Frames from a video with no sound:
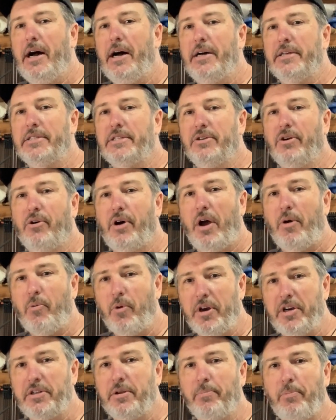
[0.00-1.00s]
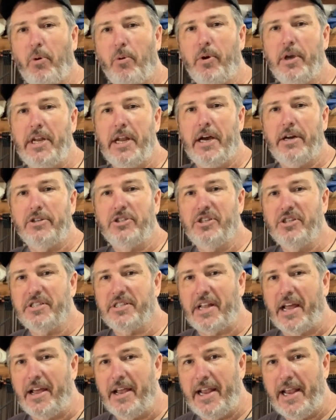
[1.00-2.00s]
So I wanted to point out
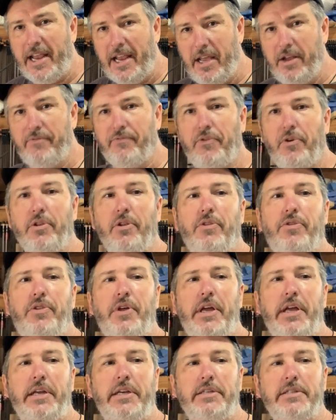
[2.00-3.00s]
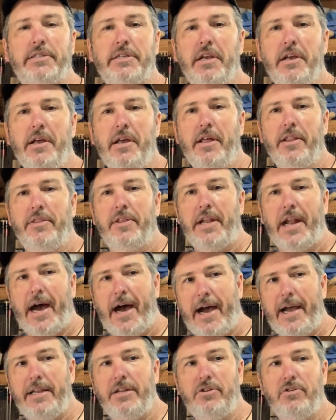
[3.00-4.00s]
just a handful of things that
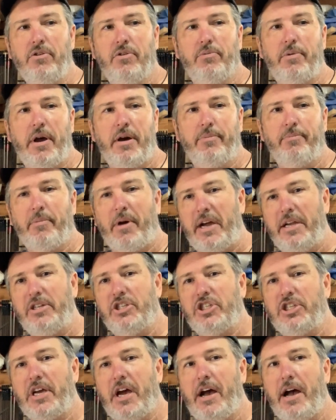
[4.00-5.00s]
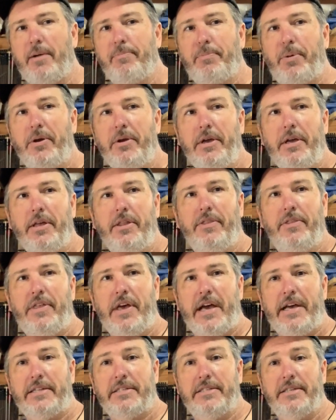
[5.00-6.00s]
I do around my shop
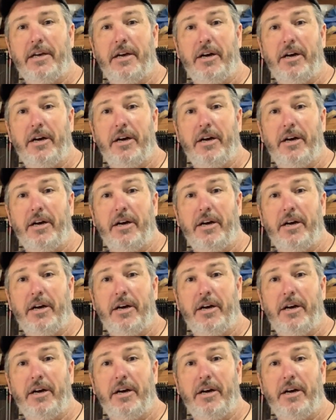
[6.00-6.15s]
that